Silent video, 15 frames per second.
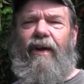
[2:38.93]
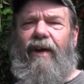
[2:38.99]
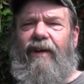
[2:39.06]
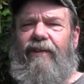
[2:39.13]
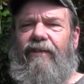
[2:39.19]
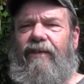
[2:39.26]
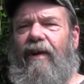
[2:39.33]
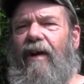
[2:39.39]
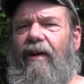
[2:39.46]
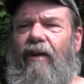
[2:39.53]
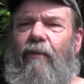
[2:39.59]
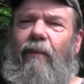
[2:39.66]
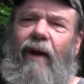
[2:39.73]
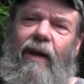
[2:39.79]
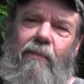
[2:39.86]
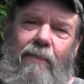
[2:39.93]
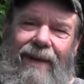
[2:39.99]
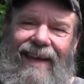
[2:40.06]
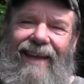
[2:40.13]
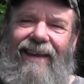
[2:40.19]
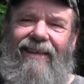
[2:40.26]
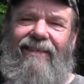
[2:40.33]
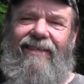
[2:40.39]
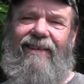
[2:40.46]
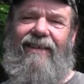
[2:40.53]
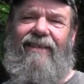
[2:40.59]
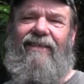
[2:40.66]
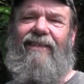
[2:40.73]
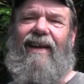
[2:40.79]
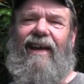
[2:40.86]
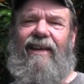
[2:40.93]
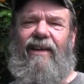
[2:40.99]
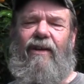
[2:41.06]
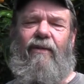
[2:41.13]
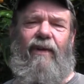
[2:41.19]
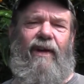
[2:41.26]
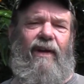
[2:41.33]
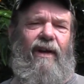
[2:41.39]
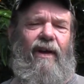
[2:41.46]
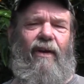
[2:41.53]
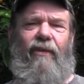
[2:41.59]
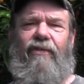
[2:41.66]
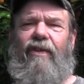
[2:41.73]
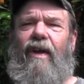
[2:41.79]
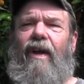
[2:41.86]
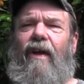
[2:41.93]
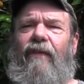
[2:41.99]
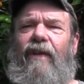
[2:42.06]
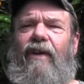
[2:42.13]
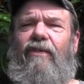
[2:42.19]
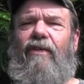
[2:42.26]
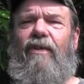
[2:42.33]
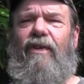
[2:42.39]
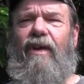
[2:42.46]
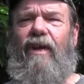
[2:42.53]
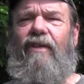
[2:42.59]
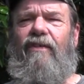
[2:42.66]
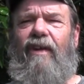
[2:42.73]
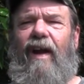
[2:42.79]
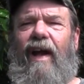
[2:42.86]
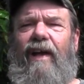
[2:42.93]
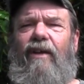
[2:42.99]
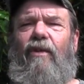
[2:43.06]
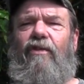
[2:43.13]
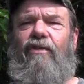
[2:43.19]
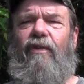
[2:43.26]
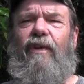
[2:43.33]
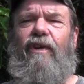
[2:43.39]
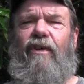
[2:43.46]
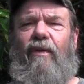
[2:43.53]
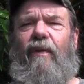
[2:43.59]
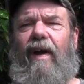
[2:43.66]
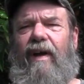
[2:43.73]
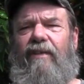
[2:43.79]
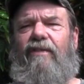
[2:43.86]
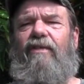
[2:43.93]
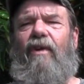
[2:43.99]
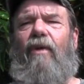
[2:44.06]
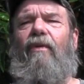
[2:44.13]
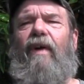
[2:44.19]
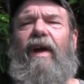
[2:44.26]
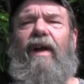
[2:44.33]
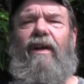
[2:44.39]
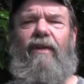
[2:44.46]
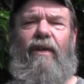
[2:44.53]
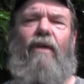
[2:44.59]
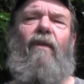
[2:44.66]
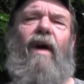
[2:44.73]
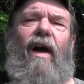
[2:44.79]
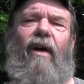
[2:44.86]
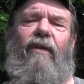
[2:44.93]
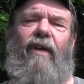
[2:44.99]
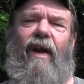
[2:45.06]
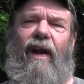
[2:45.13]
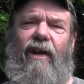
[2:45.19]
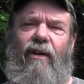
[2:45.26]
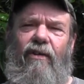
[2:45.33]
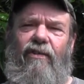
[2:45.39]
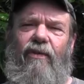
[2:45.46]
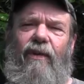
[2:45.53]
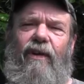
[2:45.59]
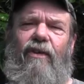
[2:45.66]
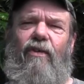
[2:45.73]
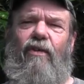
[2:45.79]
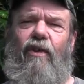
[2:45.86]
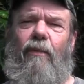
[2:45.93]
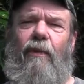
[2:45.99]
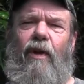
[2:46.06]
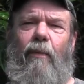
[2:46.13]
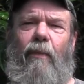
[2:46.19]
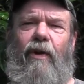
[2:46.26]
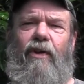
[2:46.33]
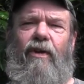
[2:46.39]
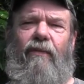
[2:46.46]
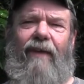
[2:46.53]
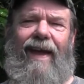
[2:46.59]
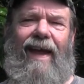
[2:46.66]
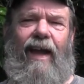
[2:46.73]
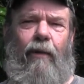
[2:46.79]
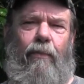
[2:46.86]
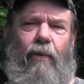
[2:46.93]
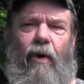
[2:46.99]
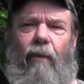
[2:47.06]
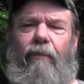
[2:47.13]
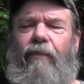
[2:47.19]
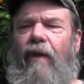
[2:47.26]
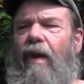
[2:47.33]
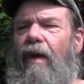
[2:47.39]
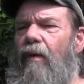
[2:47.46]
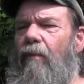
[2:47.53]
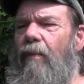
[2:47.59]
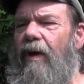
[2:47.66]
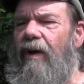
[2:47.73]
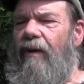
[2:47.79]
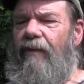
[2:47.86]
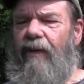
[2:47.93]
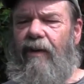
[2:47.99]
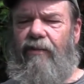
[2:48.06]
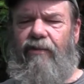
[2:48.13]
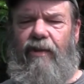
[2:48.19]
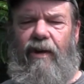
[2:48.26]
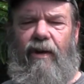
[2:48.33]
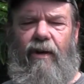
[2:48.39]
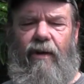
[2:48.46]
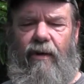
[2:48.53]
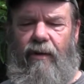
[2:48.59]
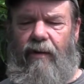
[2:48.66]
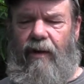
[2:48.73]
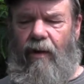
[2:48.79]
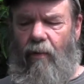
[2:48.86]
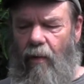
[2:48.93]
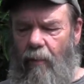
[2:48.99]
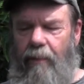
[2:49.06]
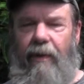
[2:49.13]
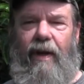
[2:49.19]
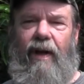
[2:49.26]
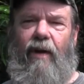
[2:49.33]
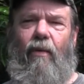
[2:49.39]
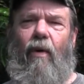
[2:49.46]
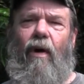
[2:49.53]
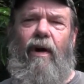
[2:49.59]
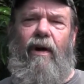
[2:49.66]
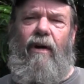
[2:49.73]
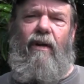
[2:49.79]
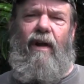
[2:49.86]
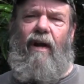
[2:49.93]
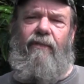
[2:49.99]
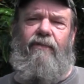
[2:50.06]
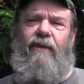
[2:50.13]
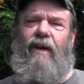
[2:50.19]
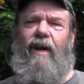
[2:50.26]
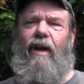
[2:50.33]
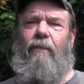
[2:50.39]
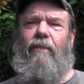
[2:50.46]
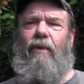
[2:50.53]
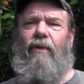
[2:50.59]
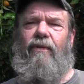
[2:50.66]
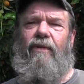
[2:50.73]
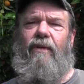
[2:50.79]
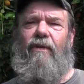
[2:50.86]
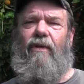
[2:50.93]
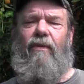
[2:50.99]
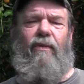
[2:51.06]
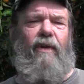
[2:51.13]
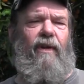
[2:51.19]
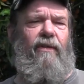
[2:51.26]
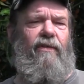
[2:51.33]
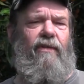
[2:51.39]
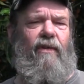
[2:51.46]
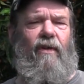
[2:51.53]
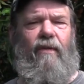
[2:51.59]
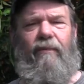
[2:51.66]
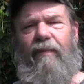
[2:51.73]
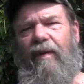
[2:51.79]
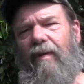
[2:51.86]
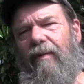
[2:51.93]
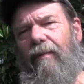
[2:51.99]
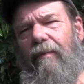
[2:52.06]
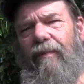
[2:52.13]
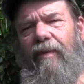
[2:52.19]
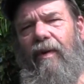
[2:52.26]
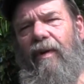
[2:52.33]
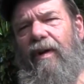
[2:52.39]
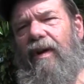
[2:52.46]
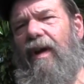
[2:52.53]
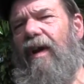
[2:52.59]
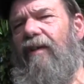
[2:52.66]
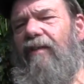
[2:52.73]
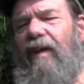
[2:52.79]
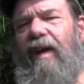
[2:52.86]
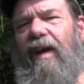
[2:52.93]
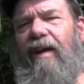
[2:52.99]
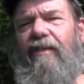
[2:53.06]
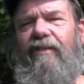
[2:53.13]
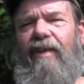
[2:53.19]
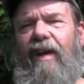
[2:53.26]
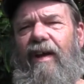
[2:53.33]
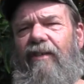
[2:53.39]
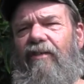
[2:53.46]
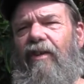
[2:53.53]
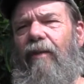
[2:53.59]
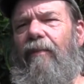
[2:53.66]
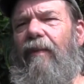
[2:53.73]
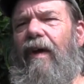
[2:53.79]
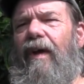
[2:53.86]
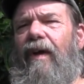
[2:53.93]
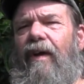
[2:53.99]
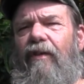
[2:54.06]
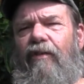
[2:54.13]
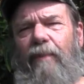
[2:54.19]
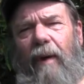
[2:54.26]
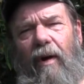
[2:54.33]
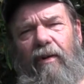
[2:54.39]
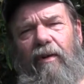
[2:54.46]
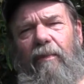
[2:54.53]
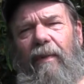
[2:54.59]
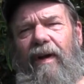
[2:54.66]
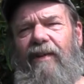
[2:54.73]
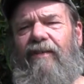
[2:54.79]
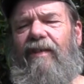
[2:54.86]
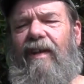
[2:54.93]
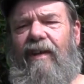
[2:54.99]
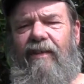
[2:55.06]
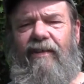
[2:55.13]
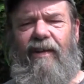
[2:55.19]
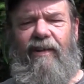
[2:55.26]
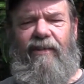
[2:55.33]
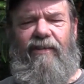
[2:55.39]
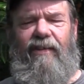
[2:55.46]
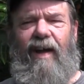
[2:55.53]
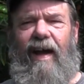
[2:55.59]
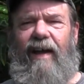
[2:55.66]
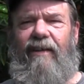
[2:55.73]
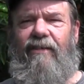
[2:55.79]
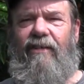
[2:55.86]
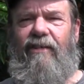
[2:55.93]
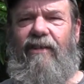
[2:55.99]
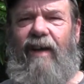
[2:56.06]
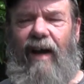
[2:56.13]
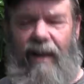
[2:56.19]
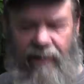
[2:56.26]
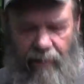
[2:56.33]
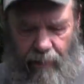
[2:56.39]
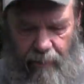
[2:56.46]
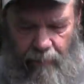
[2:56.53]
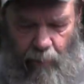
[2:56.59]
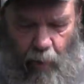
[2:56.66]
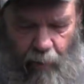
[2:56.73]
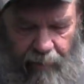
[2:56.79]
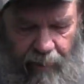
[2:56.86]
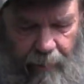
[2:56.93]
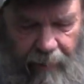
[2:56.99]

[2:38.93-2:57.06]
I started my beans inside the greenhouse. These are things that I usually direct sow right in the ground and I usually do them in the month of April. But this year there won't be any water left in April to do this so and 30 days ahead of schedule. Sprouted my seeds inside, just got done moving